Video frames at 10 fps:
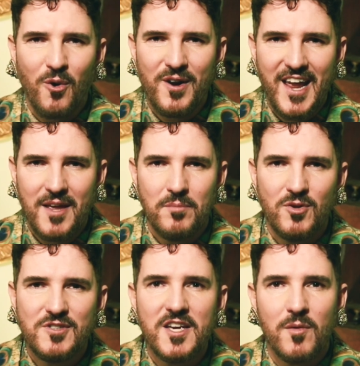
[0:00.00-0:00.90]
ornate
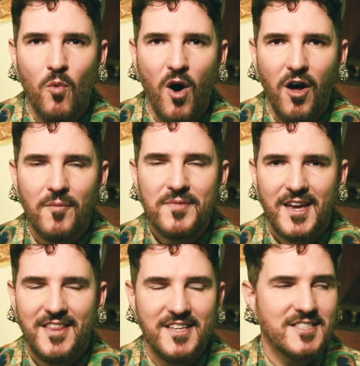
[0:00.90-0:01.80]
museum wall
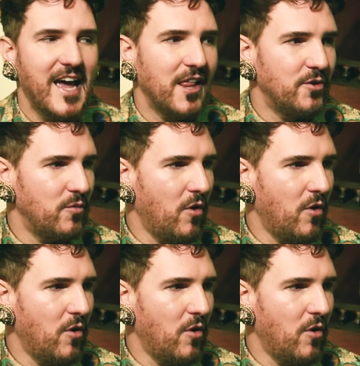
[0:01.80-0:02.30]
in this gallery